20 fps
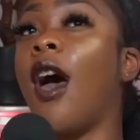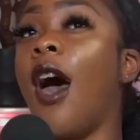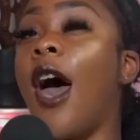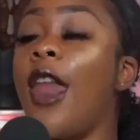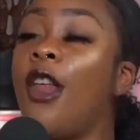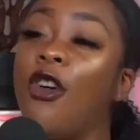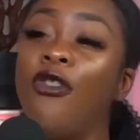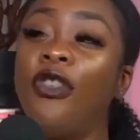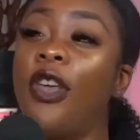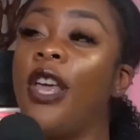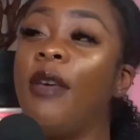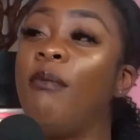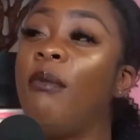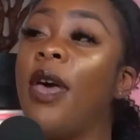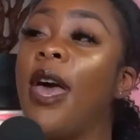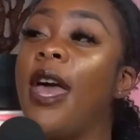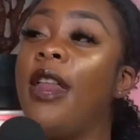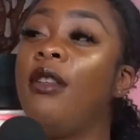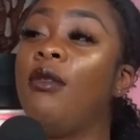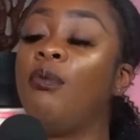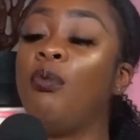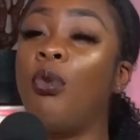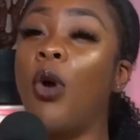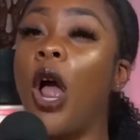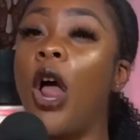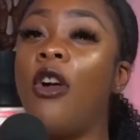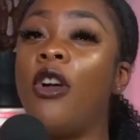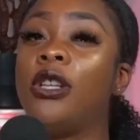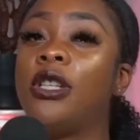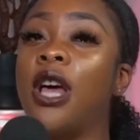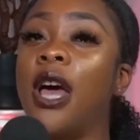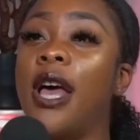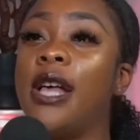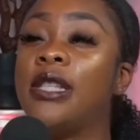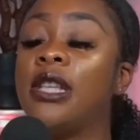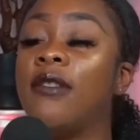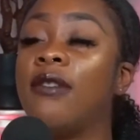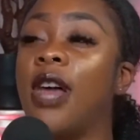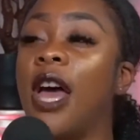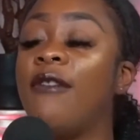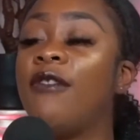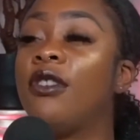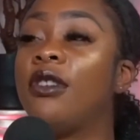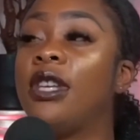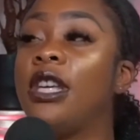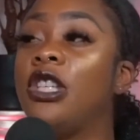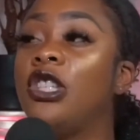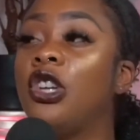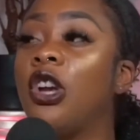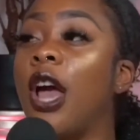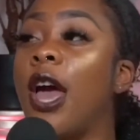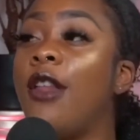I don't think men prioritize a life of leisure.